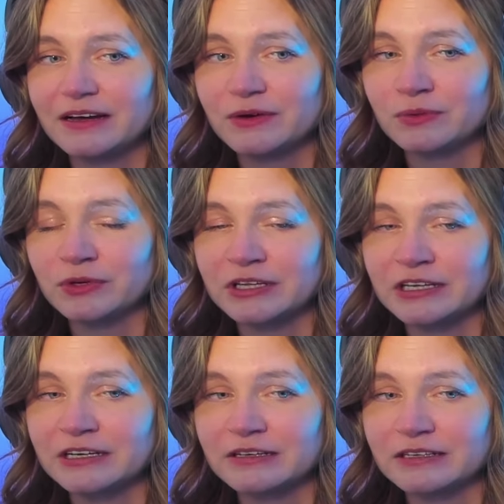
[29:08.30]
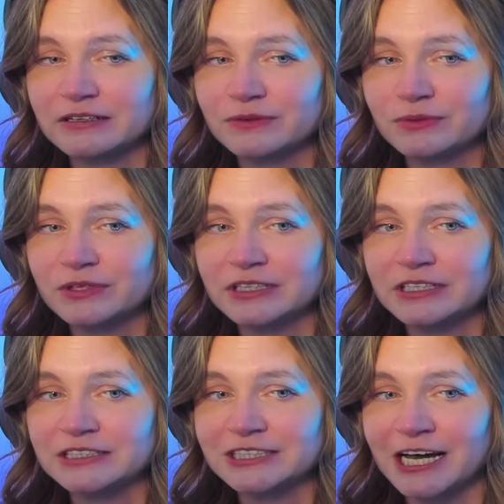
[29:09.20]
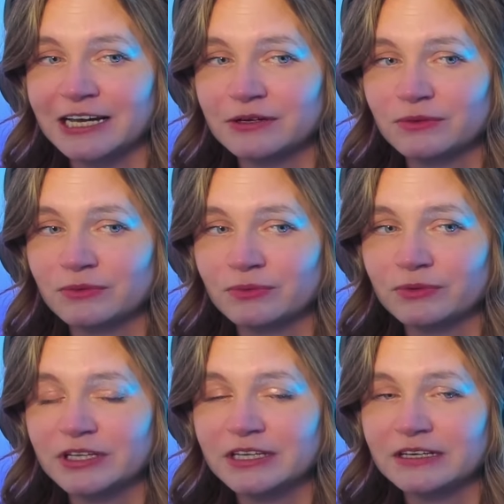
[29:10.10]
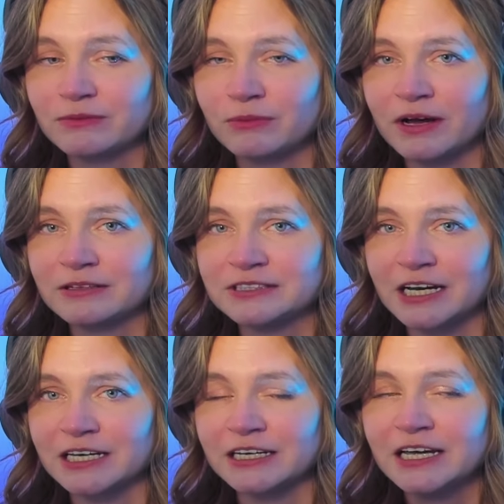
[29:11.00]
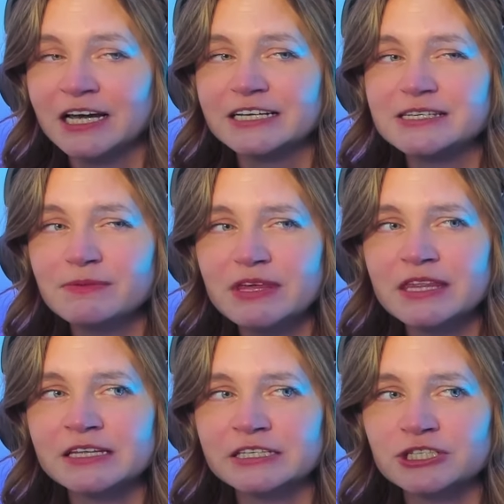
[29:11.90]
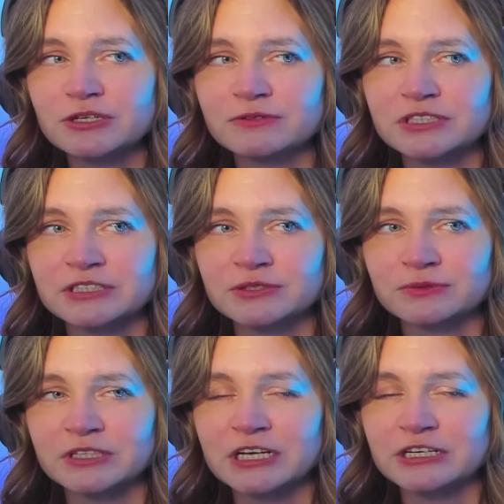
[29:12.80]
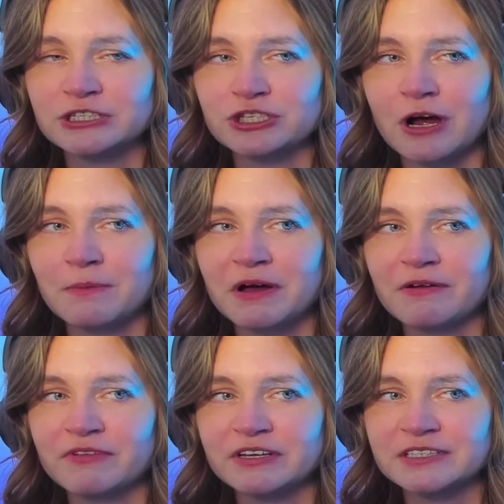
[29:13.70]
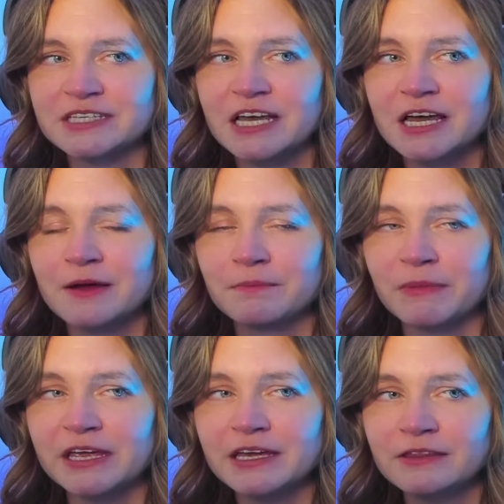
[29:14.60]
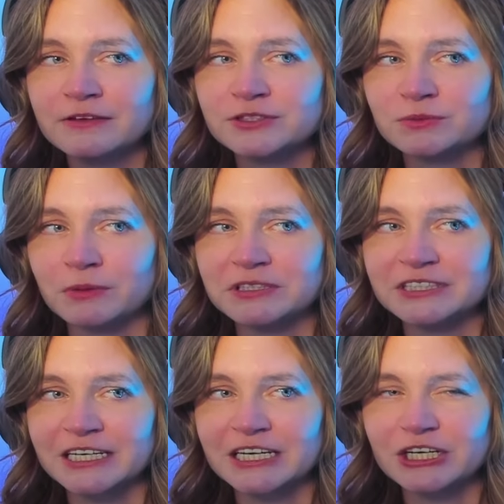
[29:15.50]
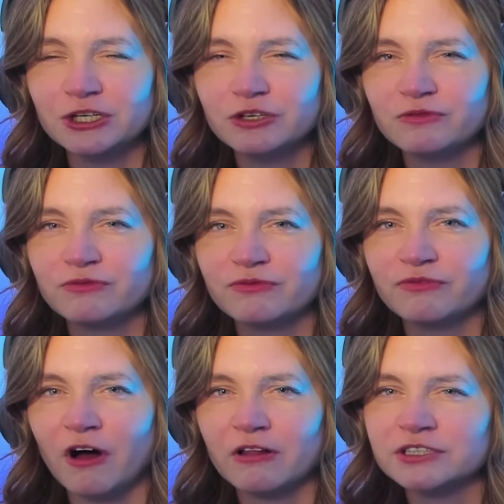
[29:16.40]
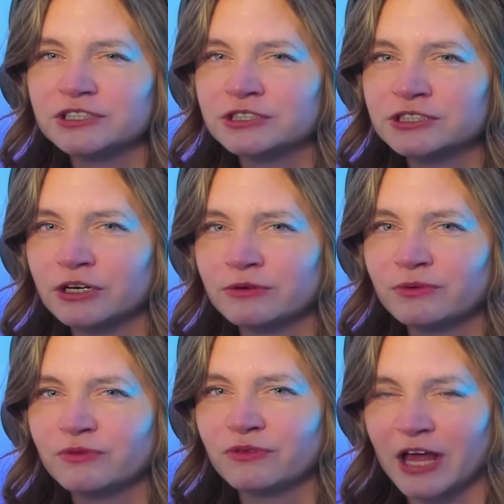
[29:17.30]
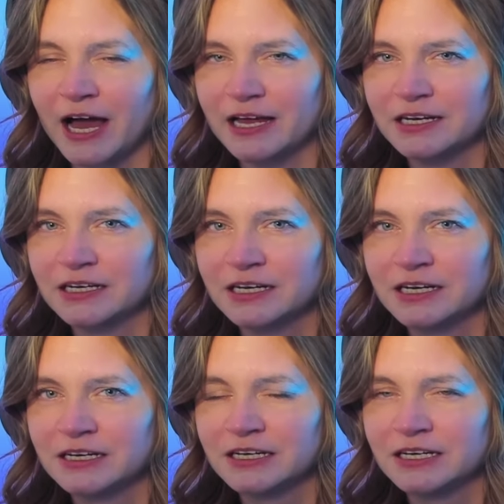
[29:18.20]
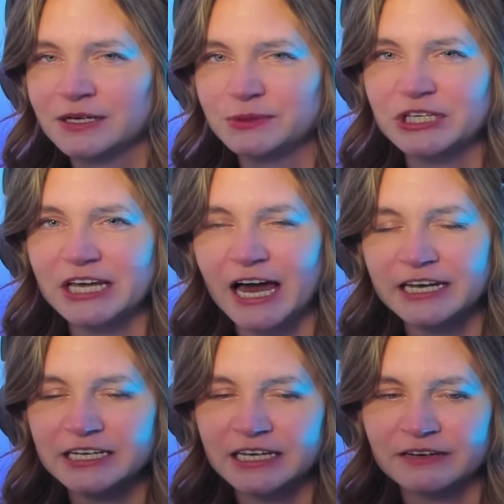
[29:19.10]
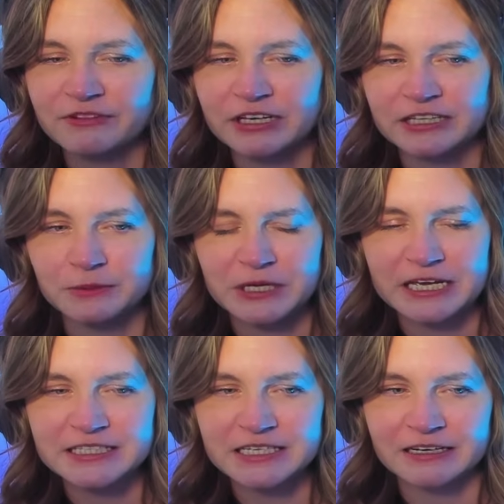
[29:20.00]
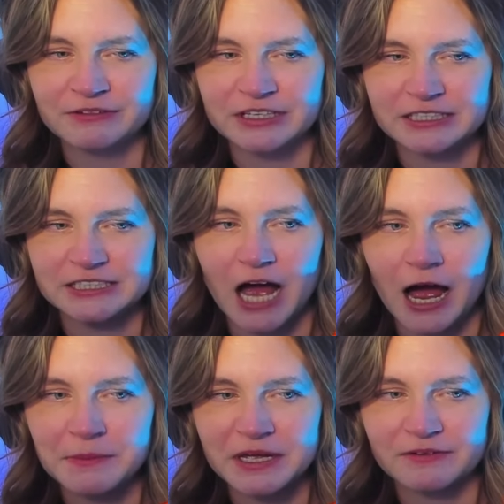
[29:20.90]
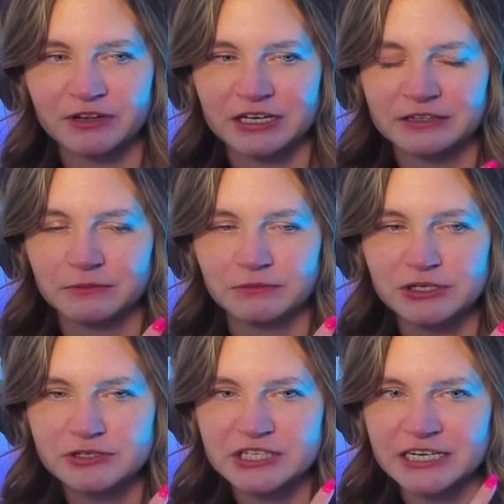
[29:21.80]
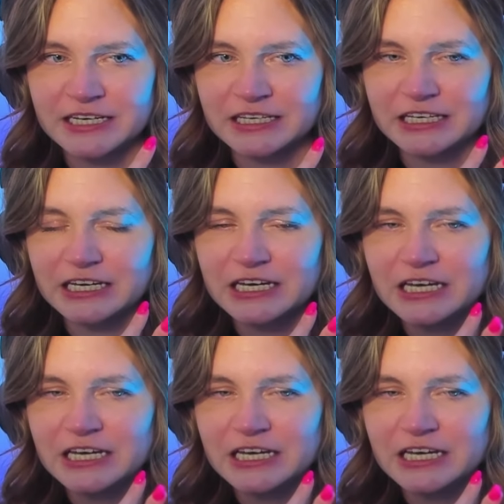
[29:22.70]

really good, really sad, really well done. Something that this show does a really good job of is making those moments, like, it could have fallen so flat, but the editing of it and the pacing of it and the timing of it and the music and the